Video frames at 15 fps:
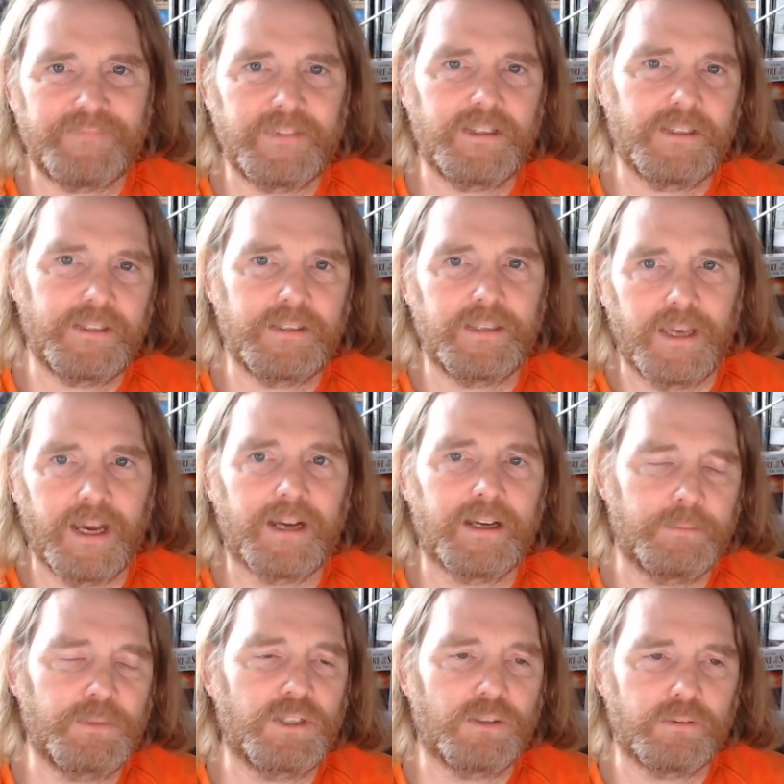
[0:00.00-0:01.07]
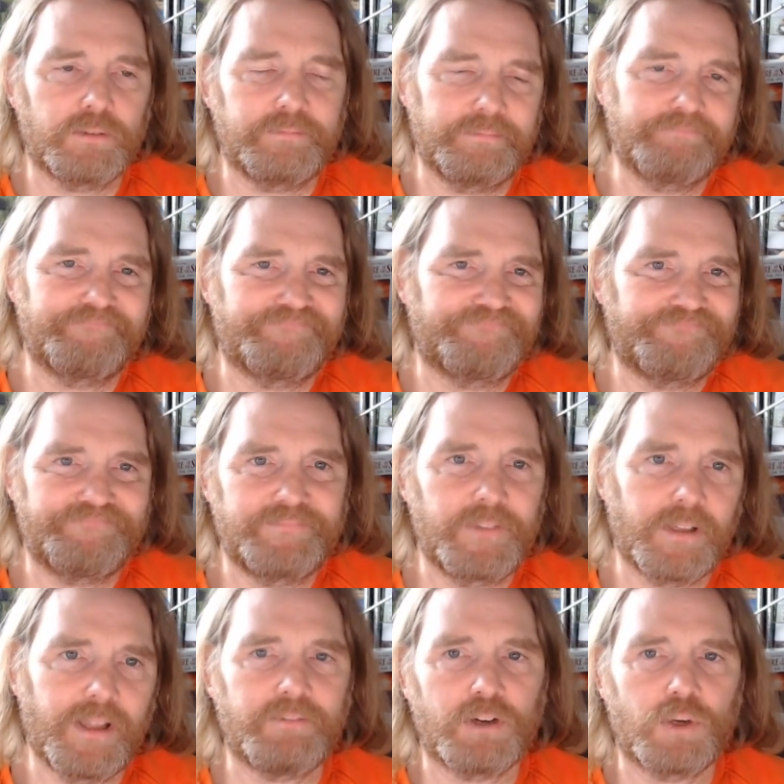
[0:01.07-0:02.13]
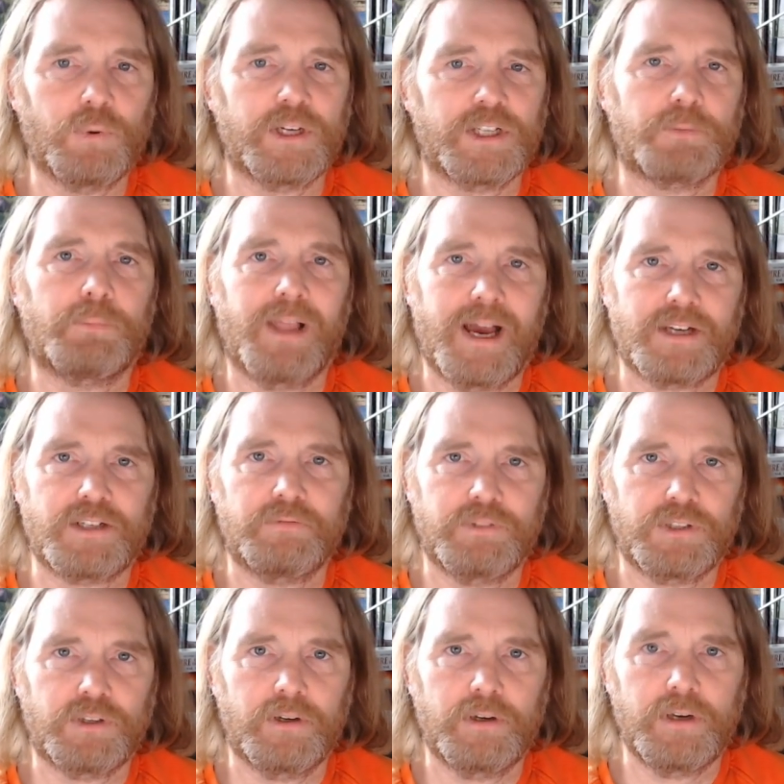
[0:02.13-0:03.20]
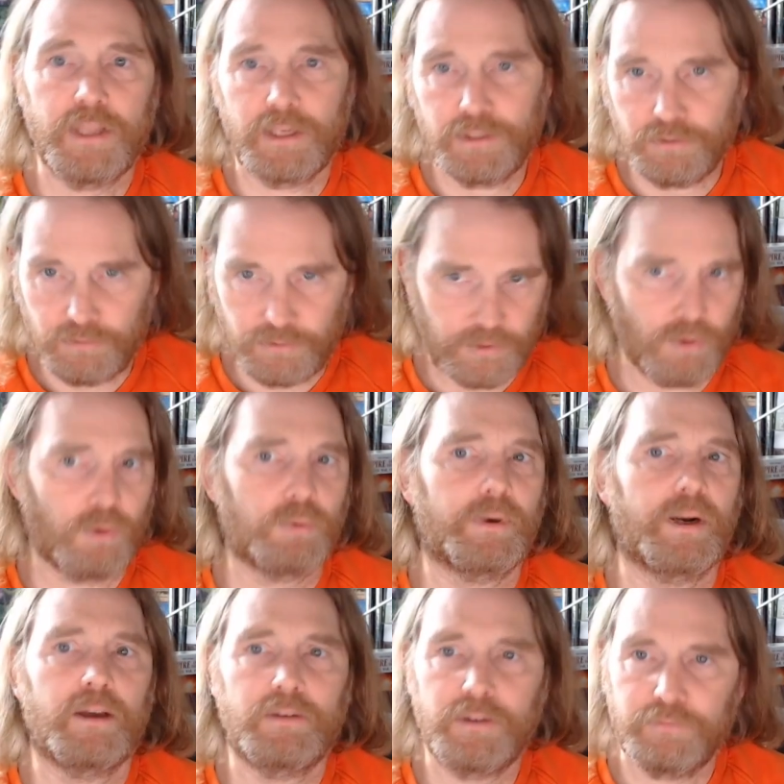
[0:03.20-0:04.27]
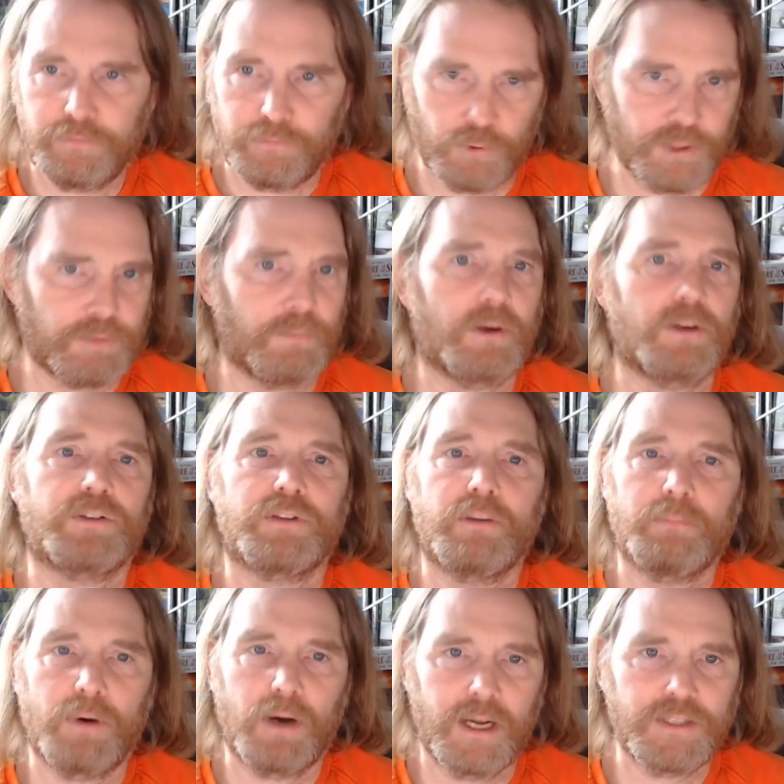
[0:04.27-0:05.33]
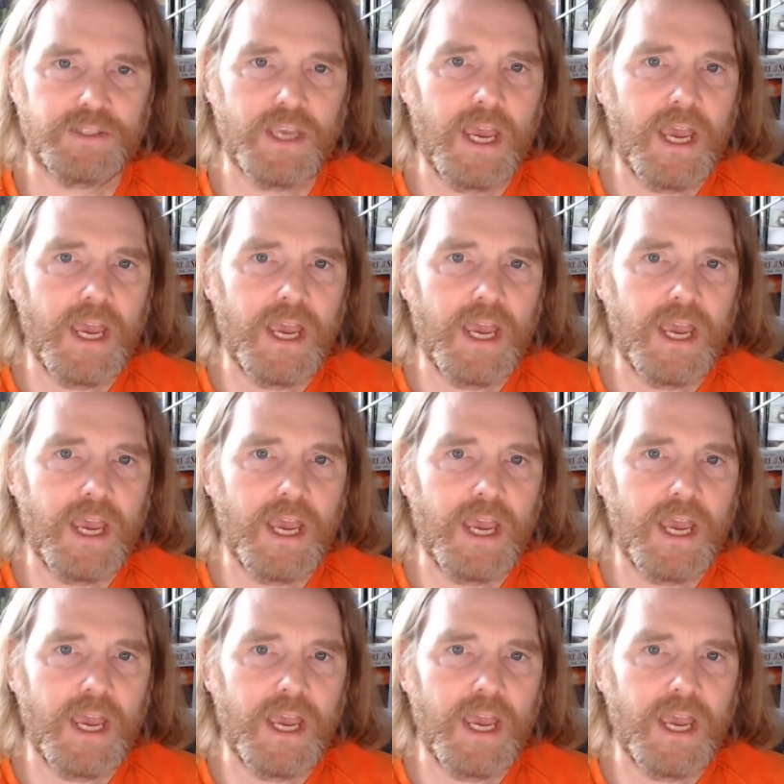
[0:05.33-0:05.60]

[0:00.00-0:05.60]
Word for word: yeah. I mean, you'll you'll have a quick splash of a turn and then you go around and force march the bots.